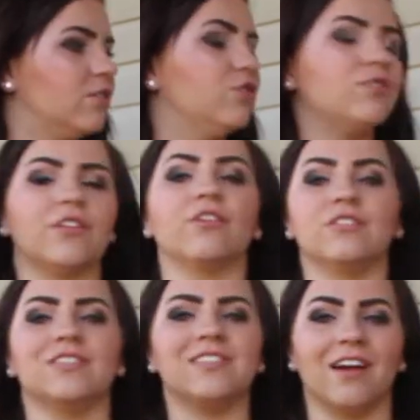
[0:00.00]
Tuesday,
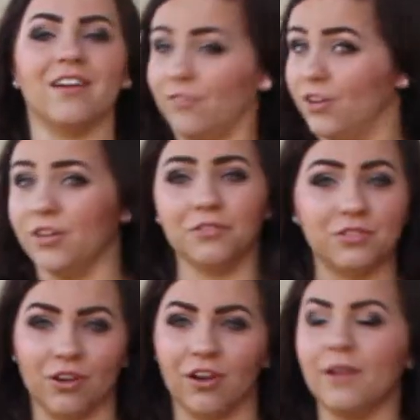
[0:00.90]
Thursday, Saturday videos,
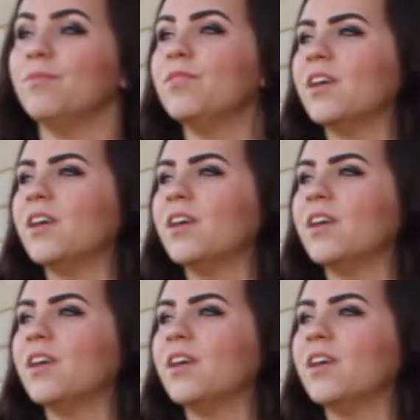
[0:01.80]
sorry.